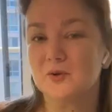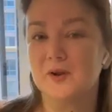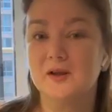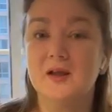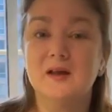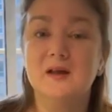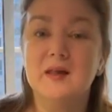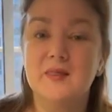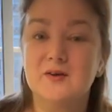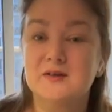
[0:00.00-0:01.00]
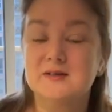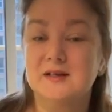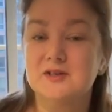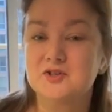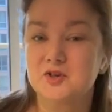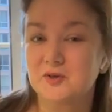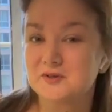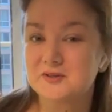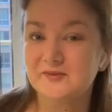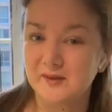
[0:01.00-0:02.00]
when you join, there is an
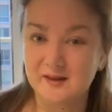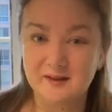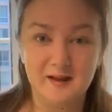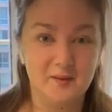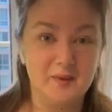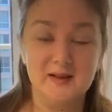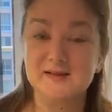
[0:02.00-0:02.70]
insurance fee.